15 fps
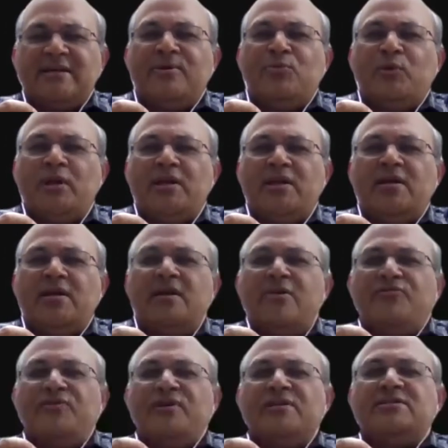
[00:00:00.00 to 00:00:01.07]
I mean, when he
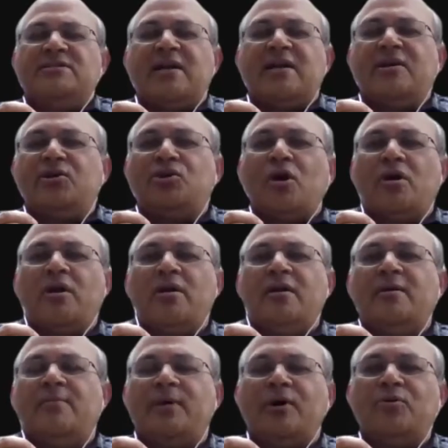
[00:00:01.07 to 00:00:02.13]
first started talking
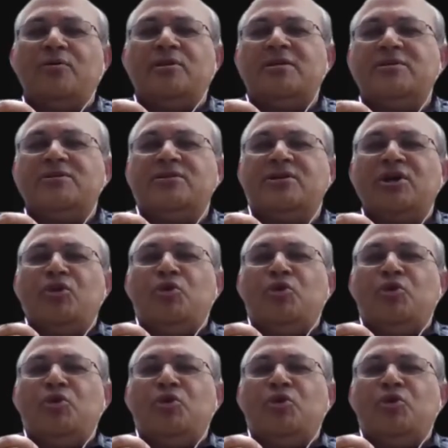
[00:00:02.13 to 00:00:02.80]
about his